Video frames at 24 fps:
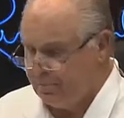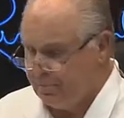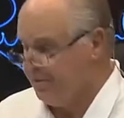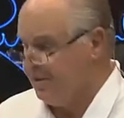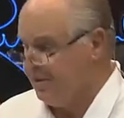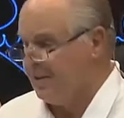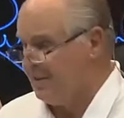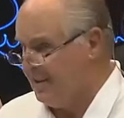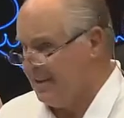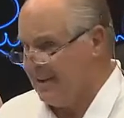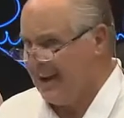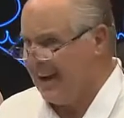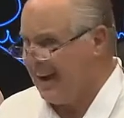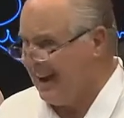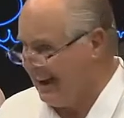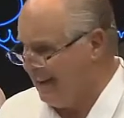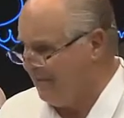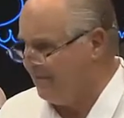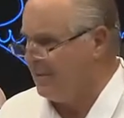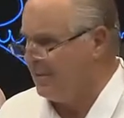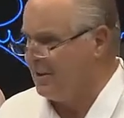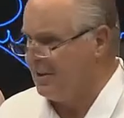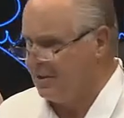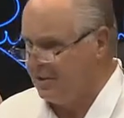particularly
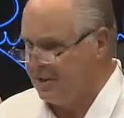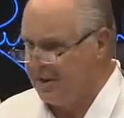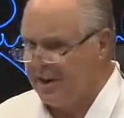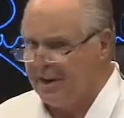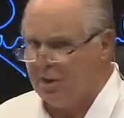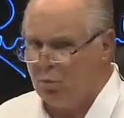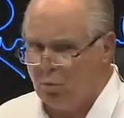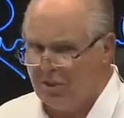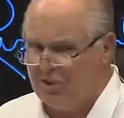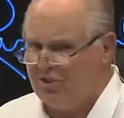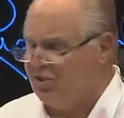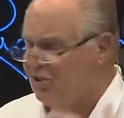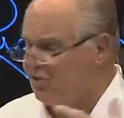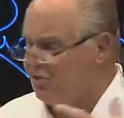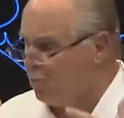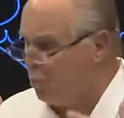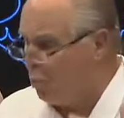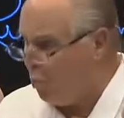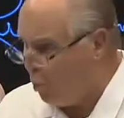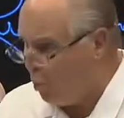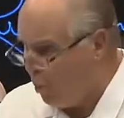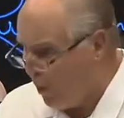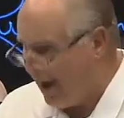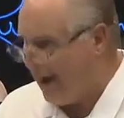Ivy League, which
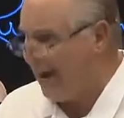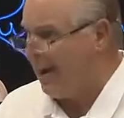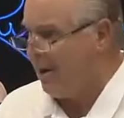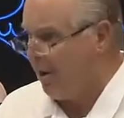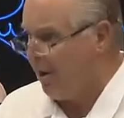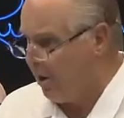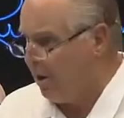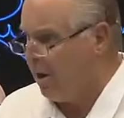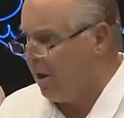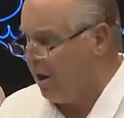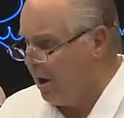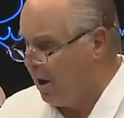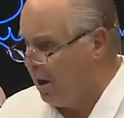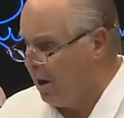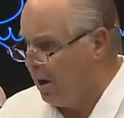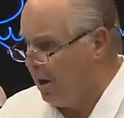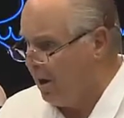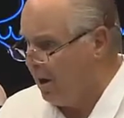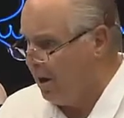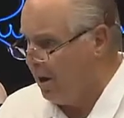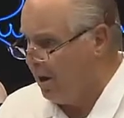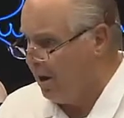is where